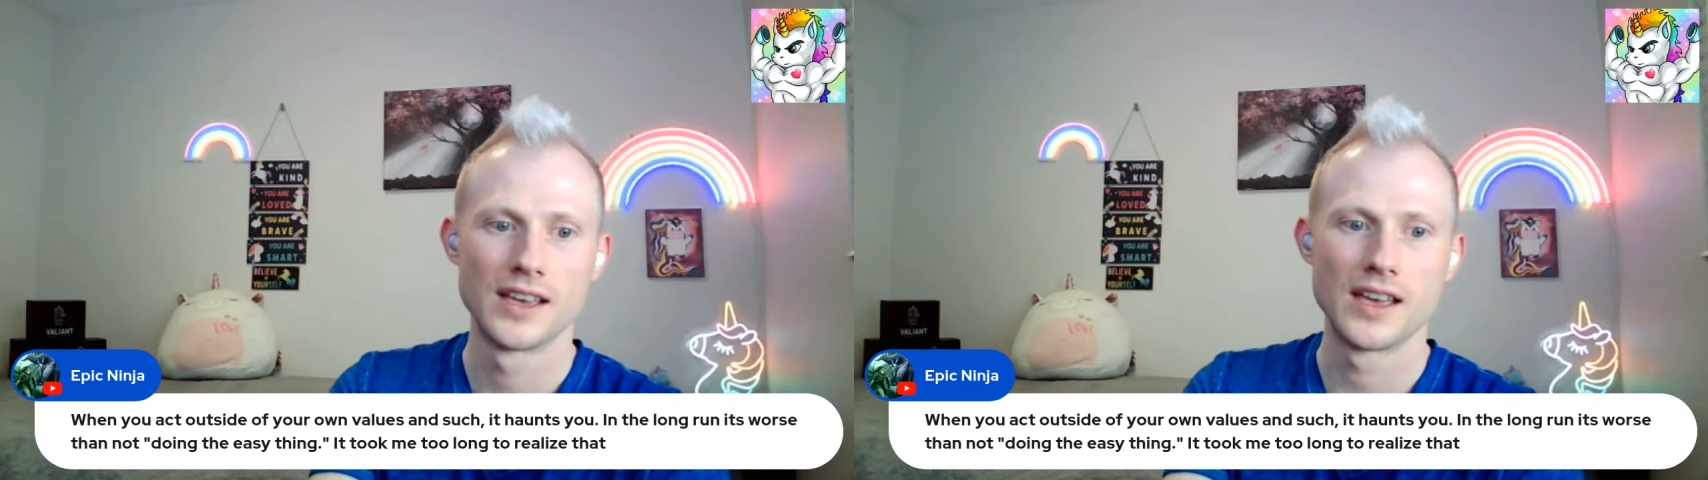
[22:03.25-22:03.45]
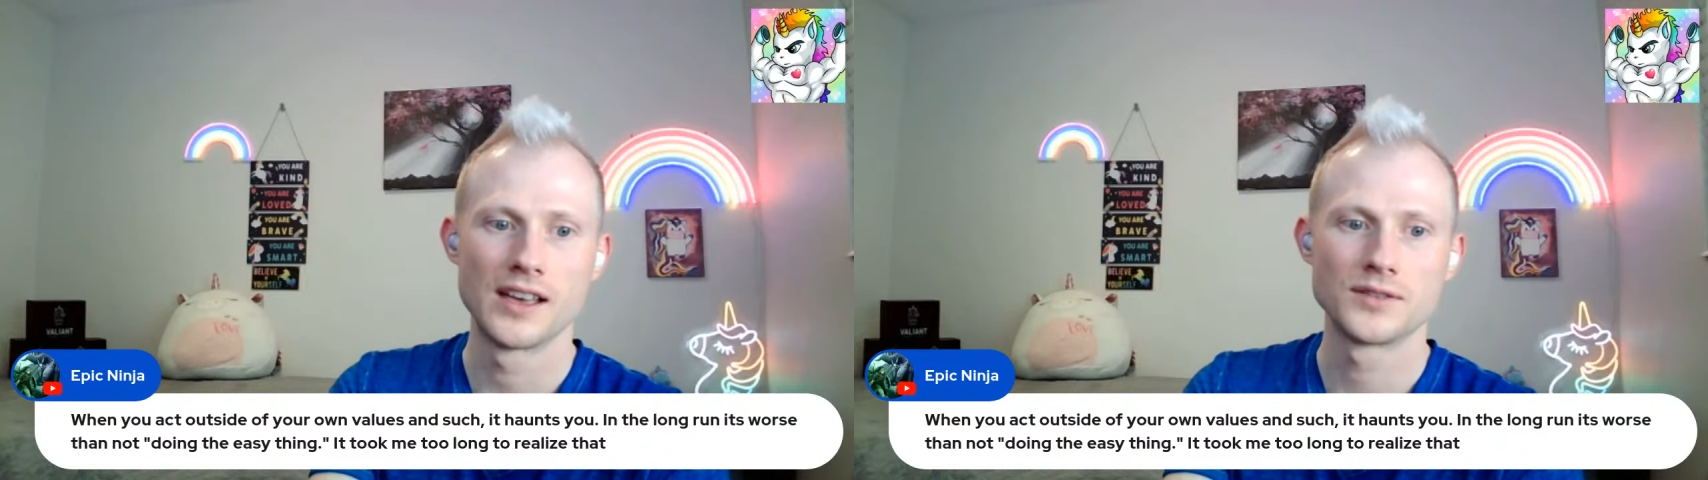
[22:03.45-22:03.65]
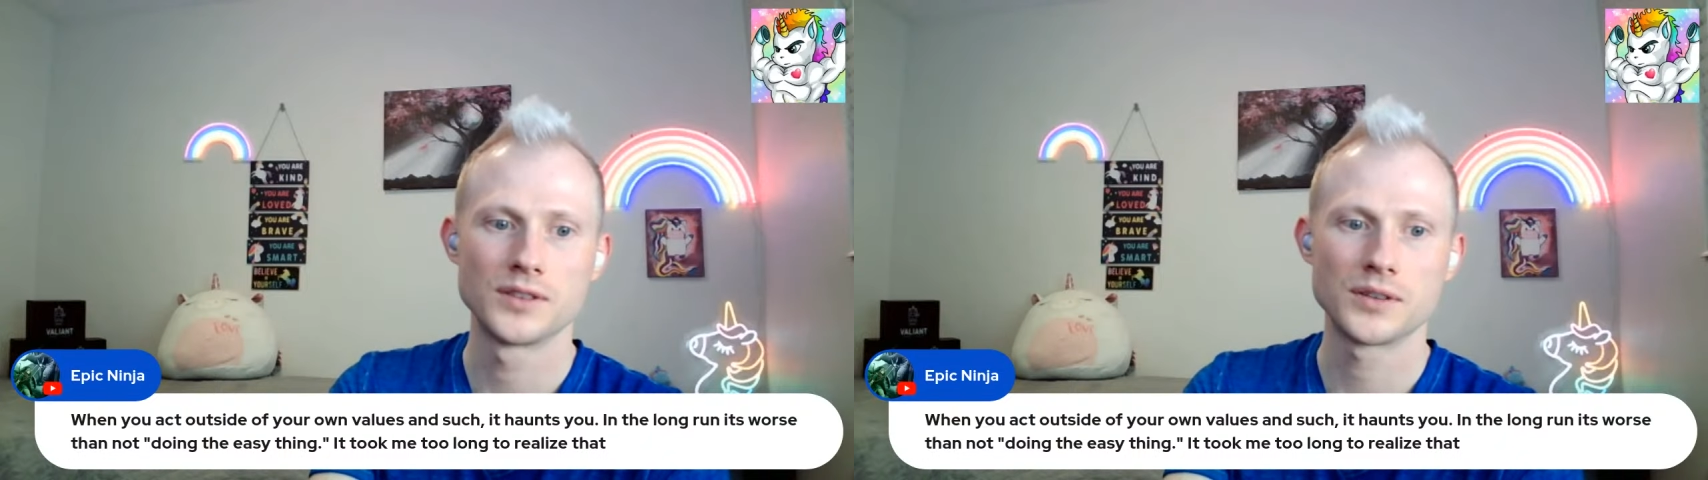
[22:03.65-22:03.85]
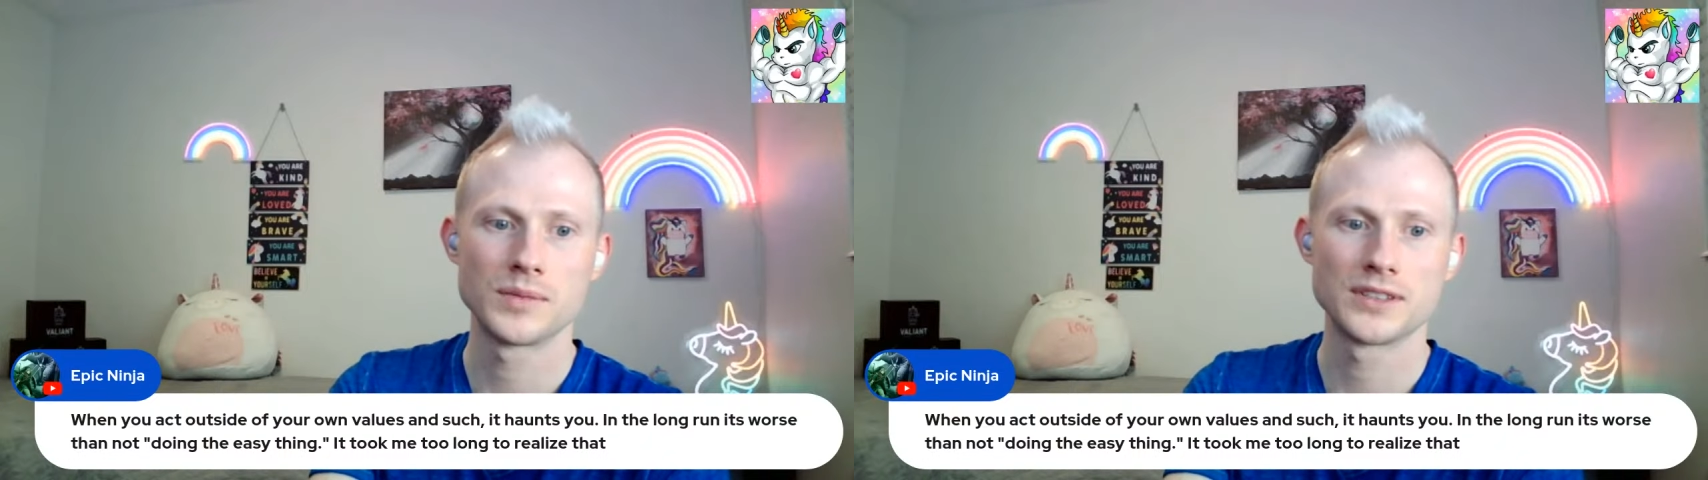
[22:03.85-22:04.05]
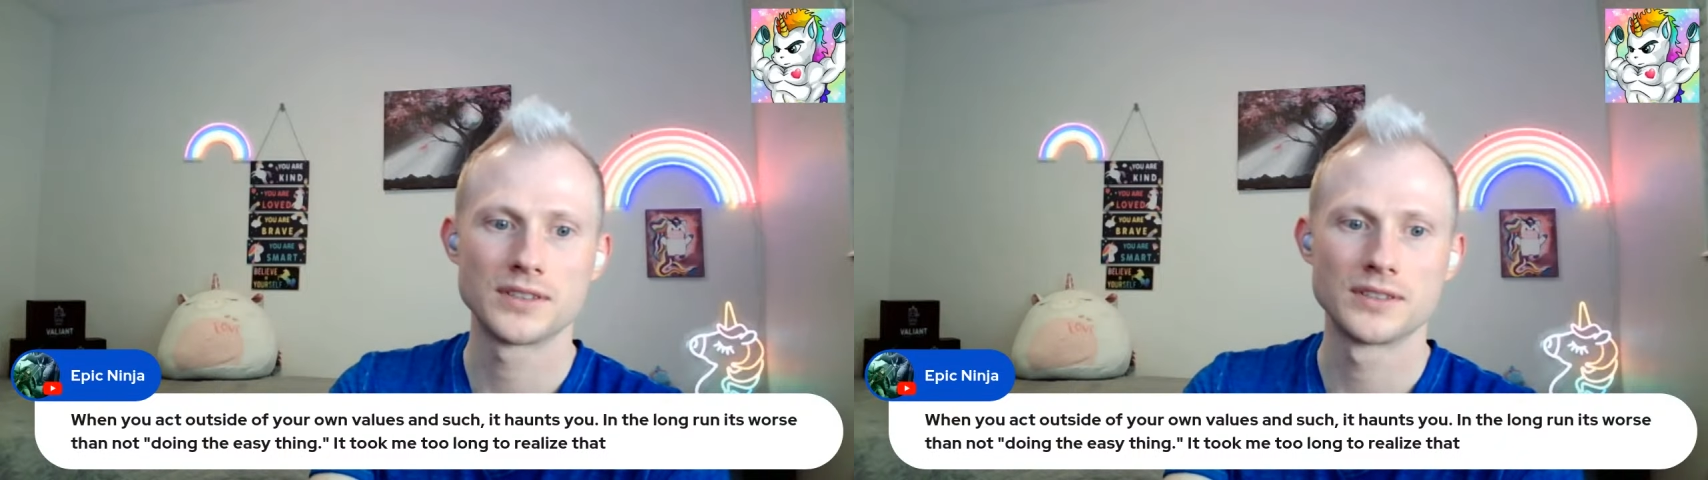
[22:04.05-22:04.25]
It took
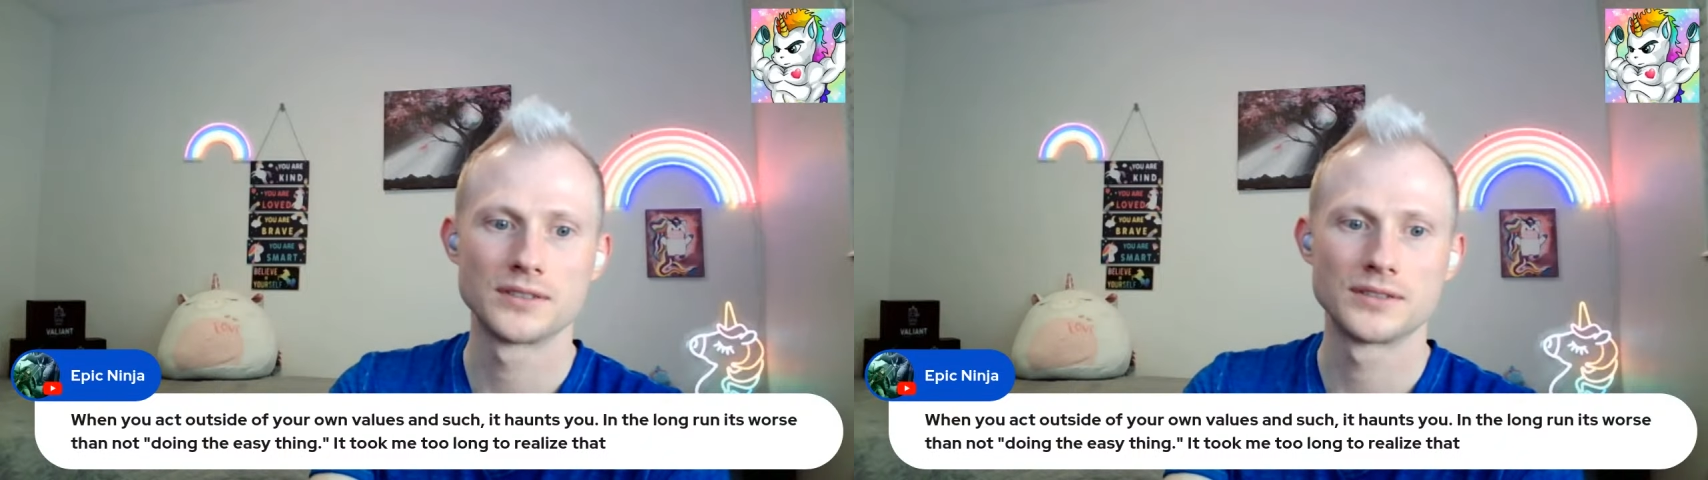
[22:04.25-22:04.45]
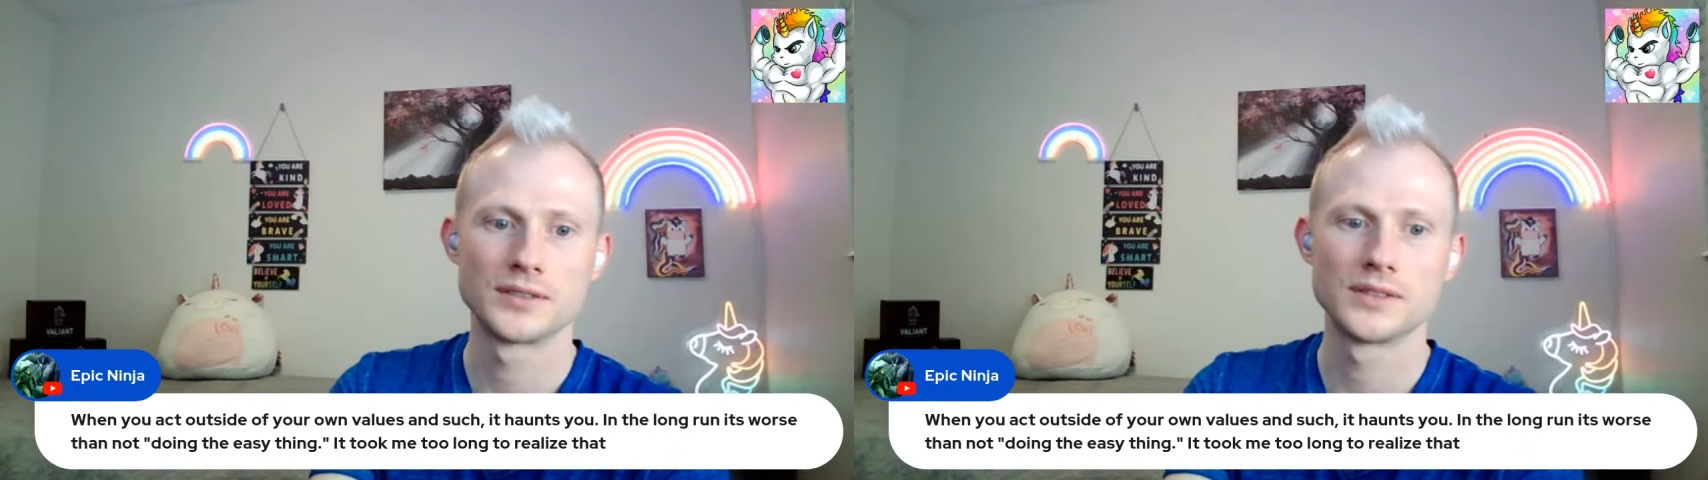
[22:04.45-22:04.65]
me too